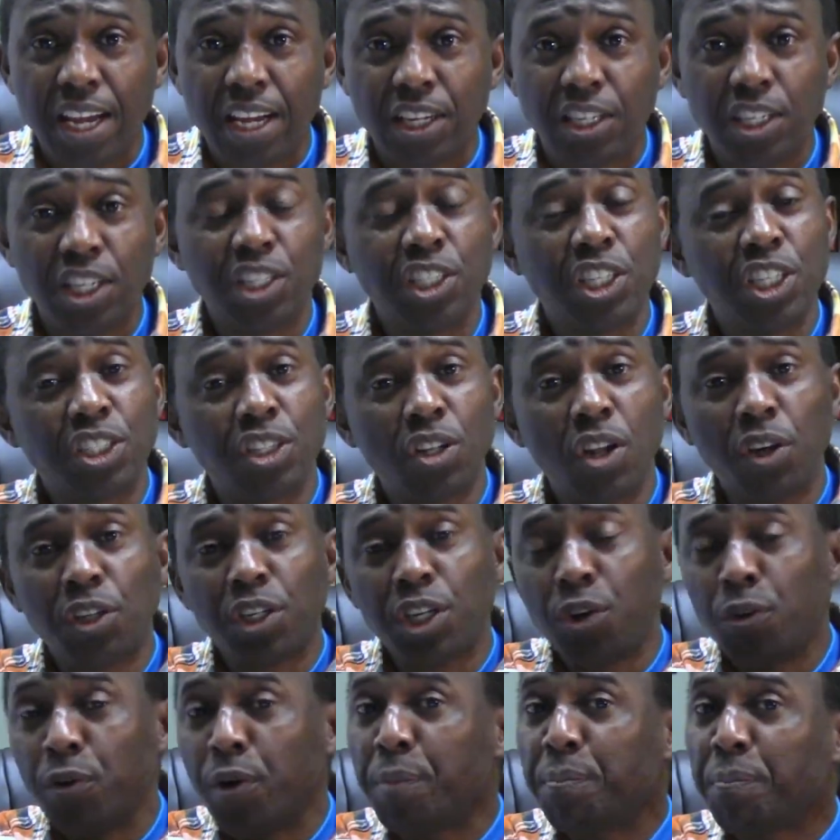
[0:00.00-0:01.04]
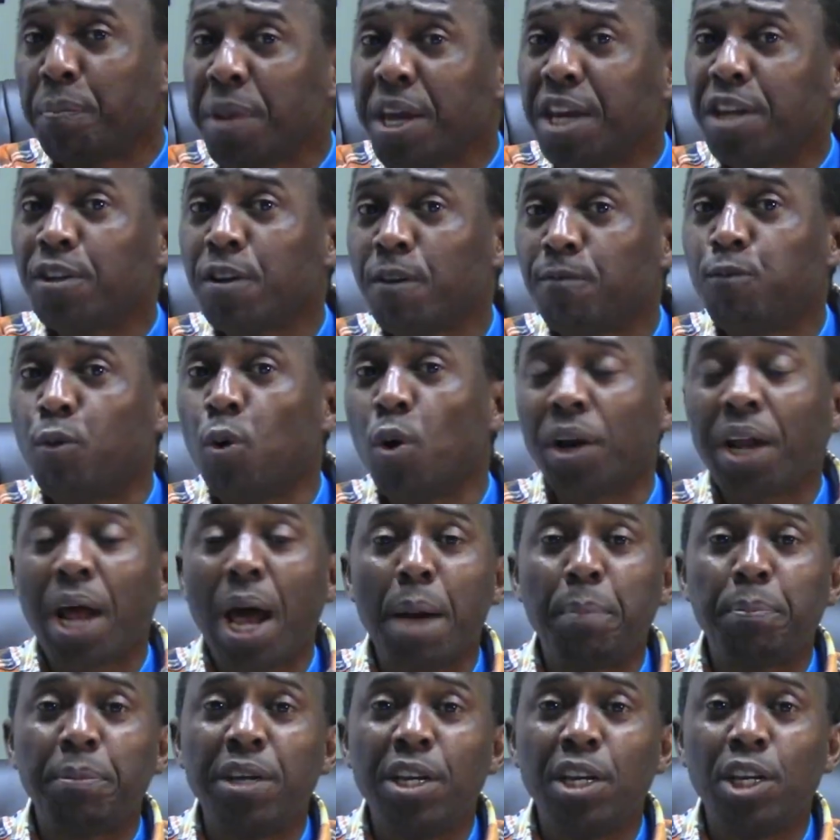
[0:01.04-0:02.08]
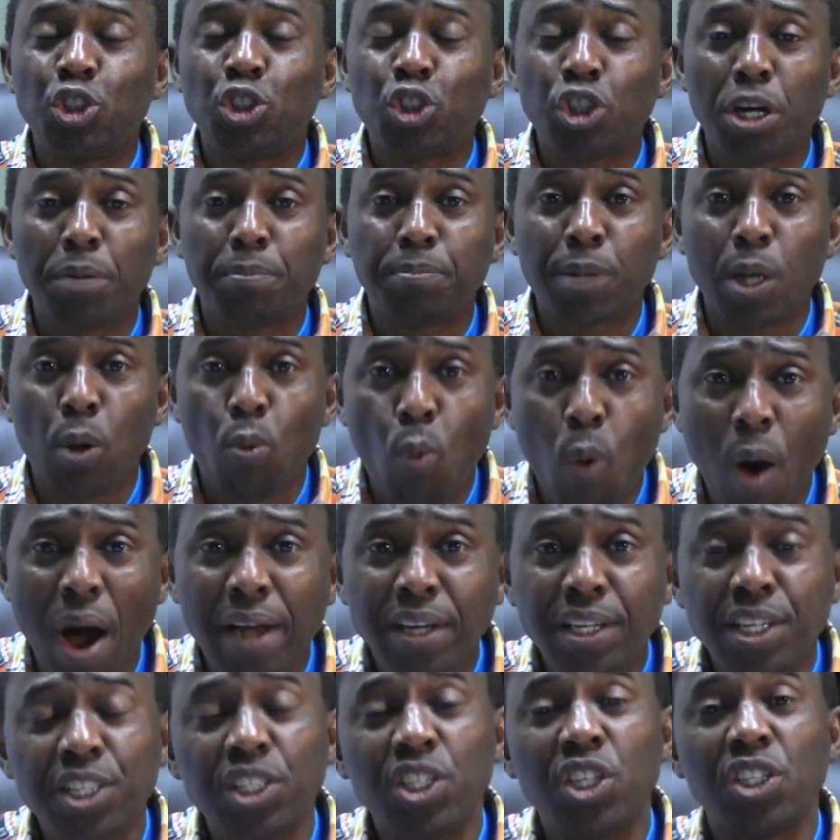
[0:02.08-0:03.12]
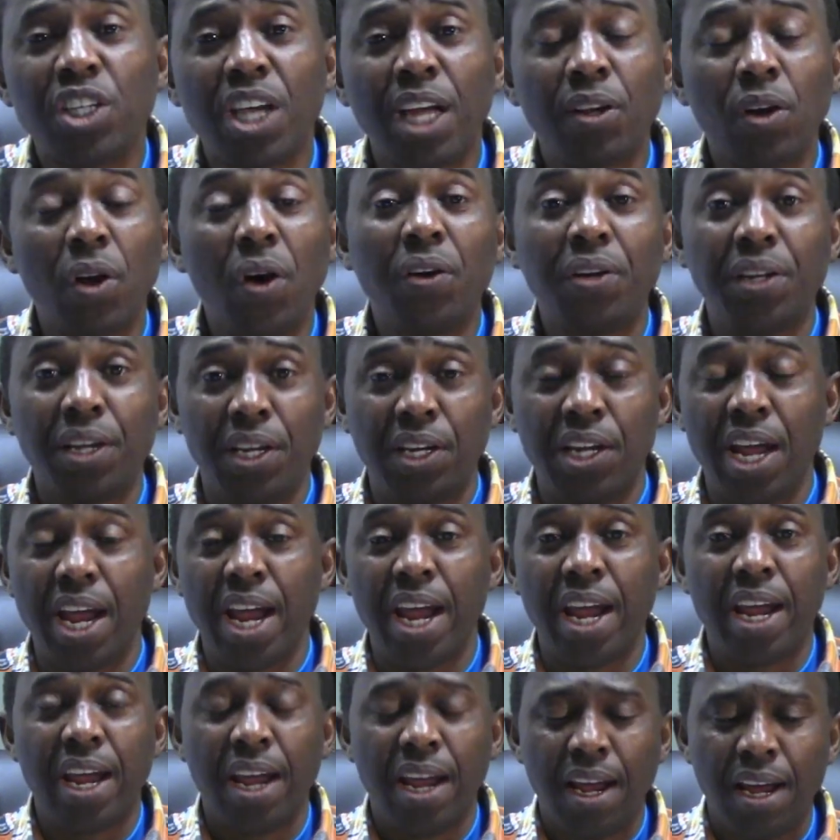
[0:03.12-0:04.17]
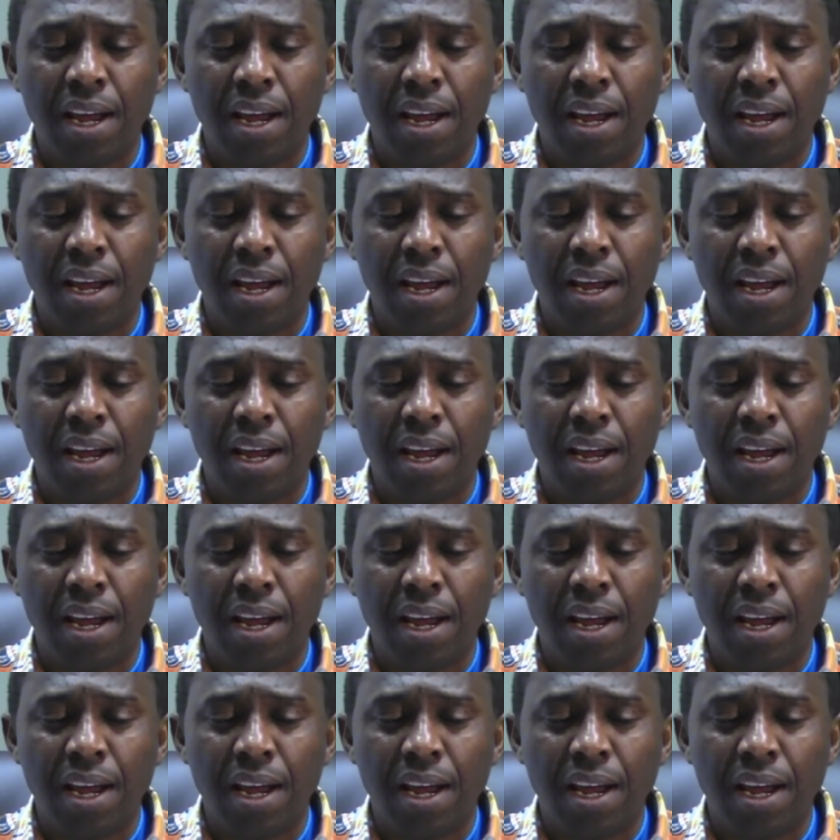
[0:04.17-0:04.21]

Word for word: This is not a repeat of what happened in chapter 1. This is another day.